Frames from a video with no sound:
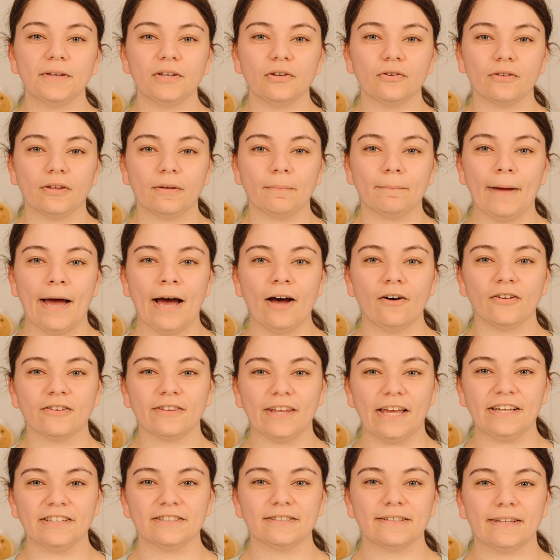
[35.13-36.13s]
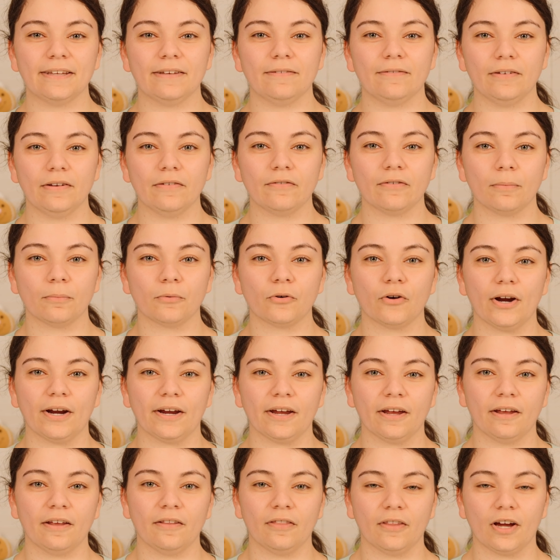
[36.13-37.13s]
using matless HTV from
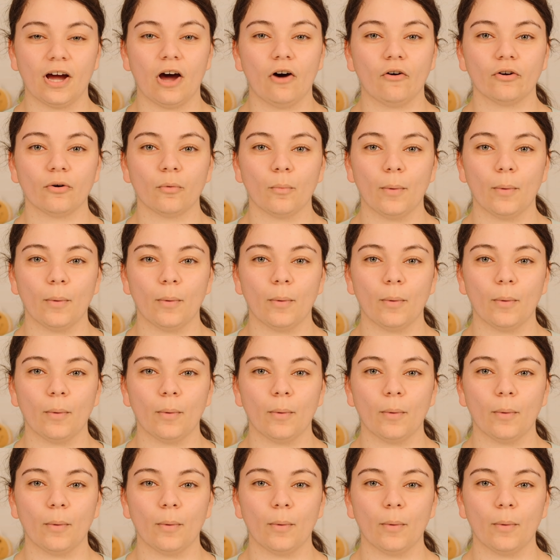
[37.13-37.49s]
Cricut in the color